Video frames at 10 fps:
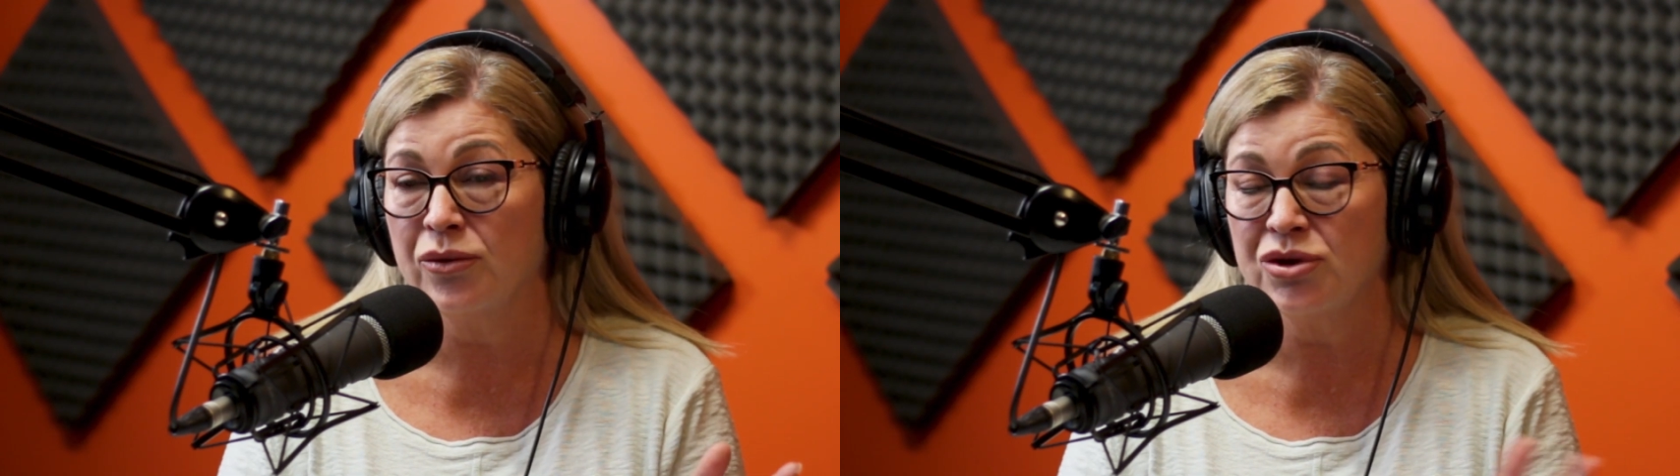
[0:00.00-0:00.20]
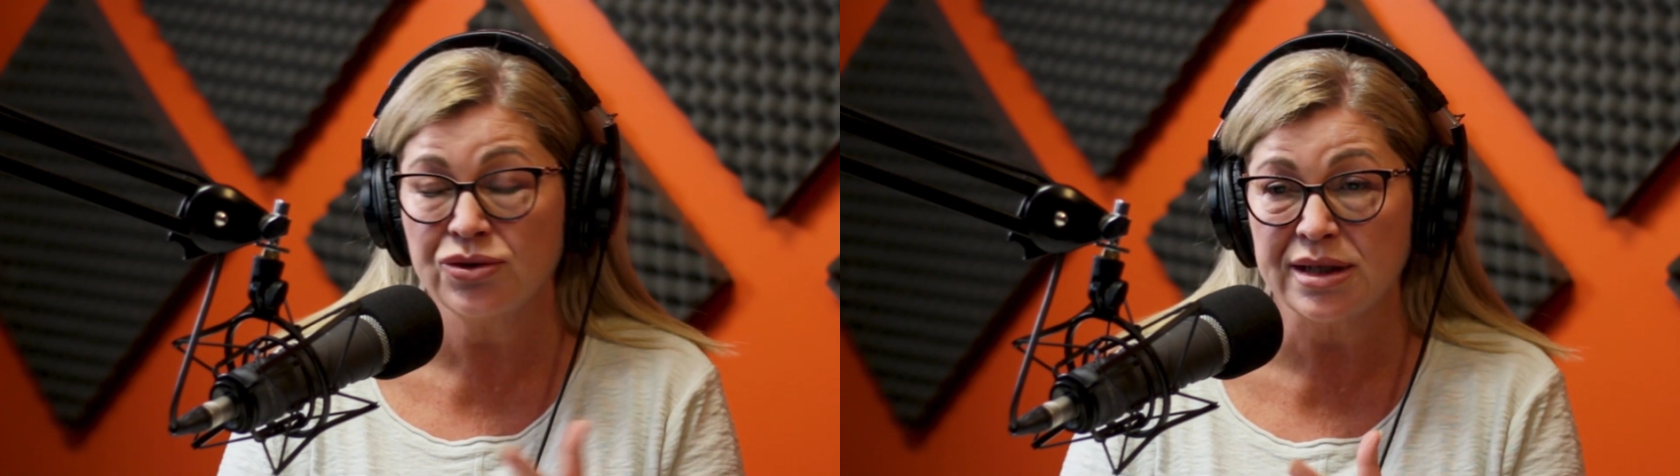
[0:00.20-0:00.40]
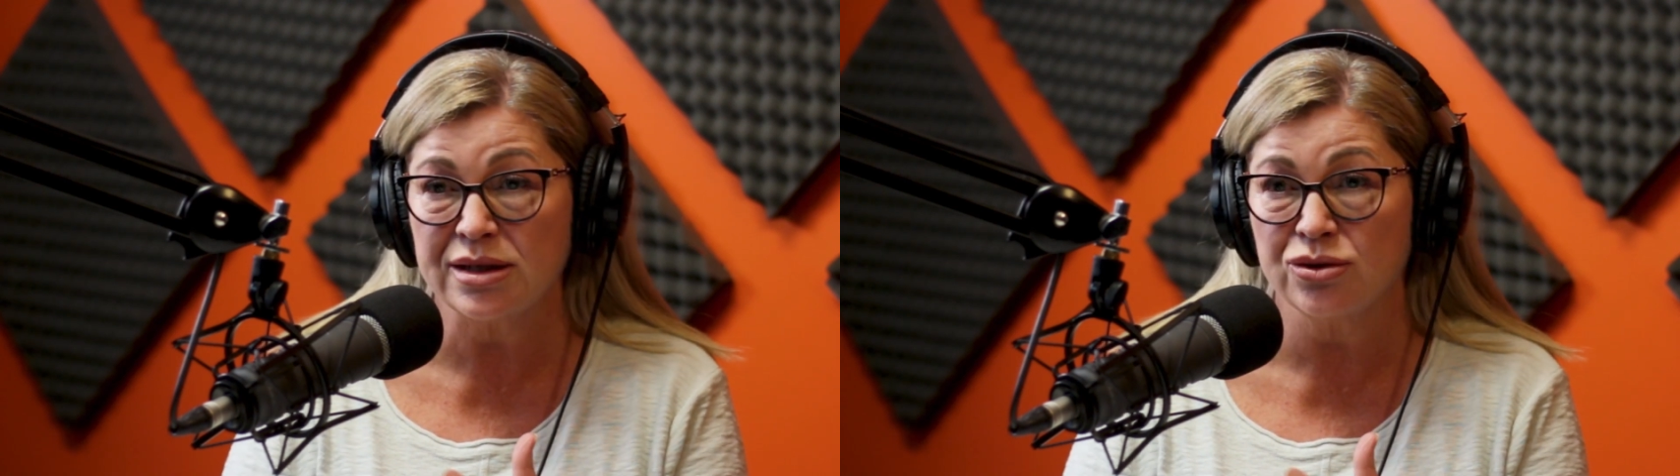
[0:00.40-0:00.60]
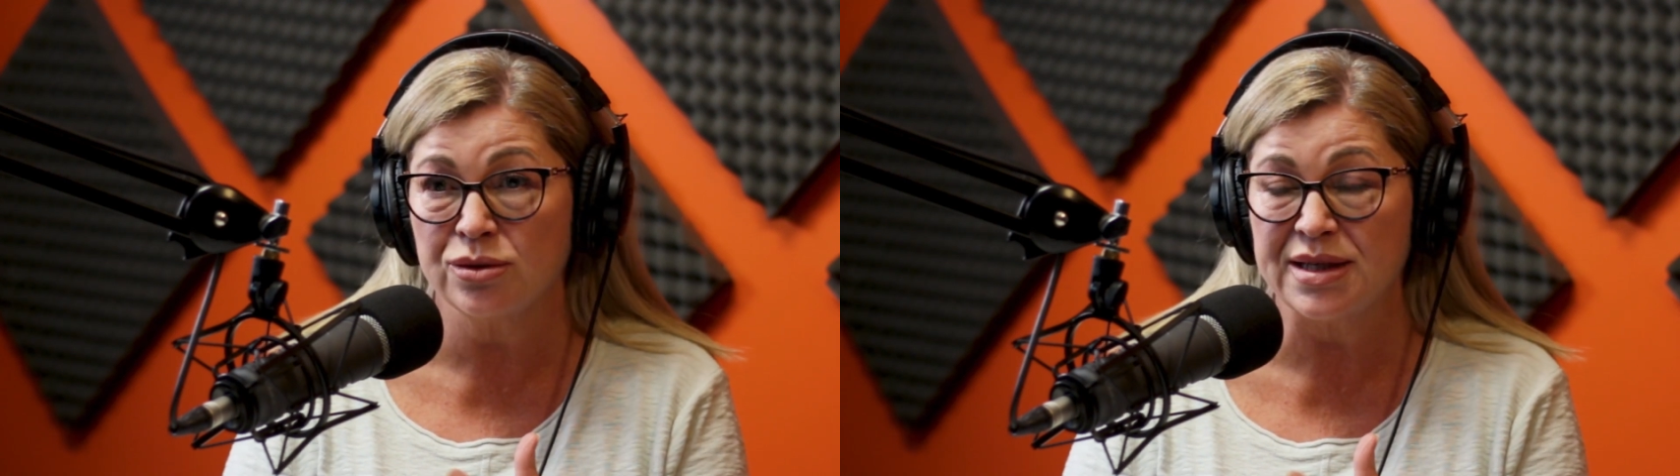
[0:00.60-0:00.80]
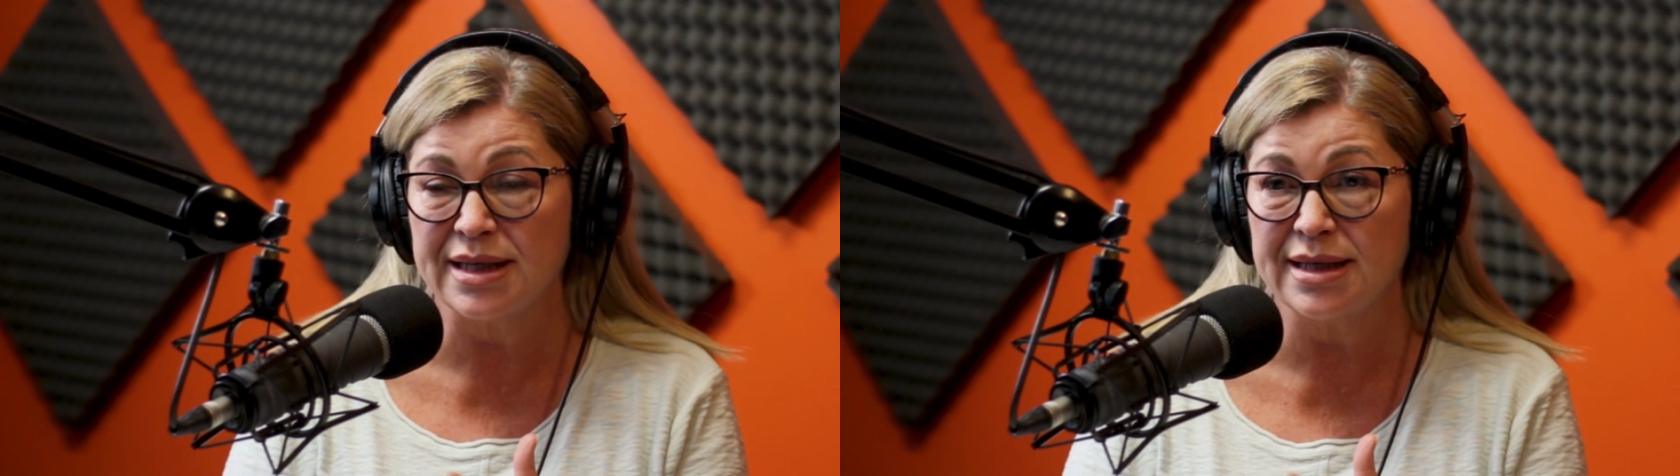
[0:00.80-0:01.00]
during
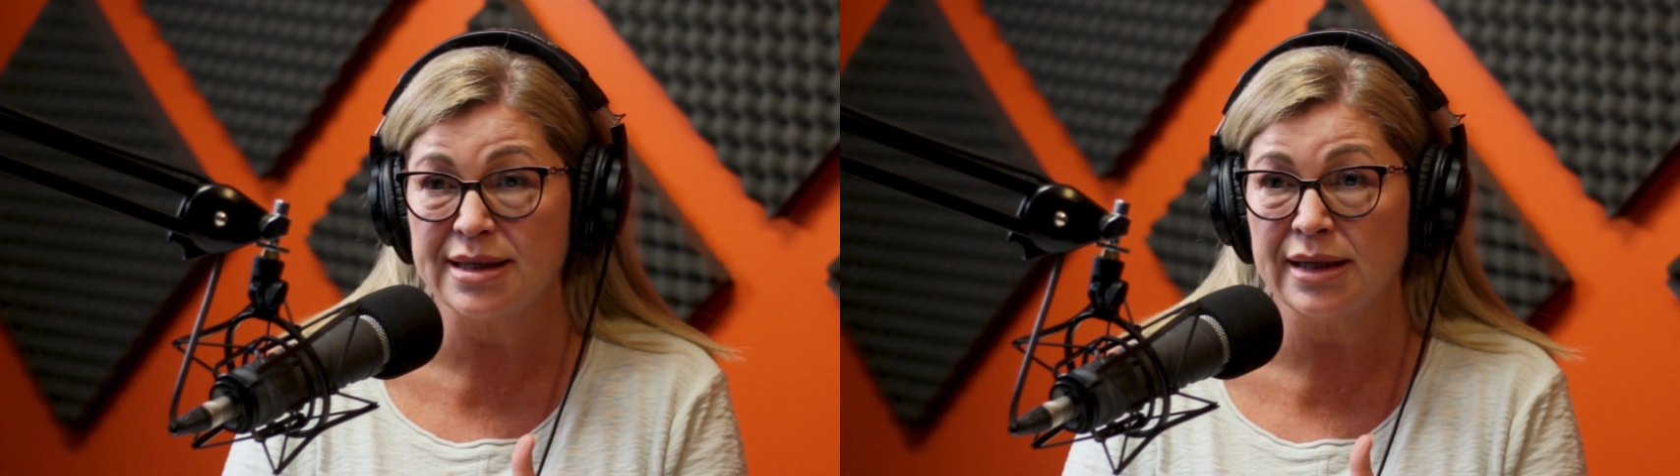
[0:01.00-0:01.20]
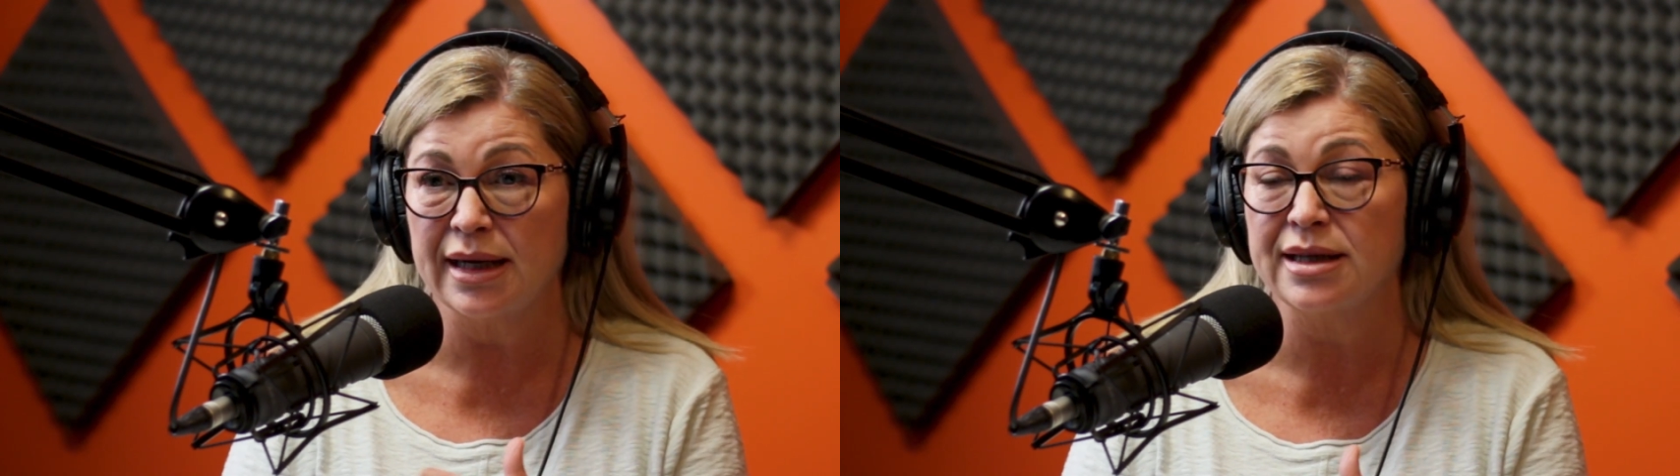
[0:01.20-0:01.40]
storm season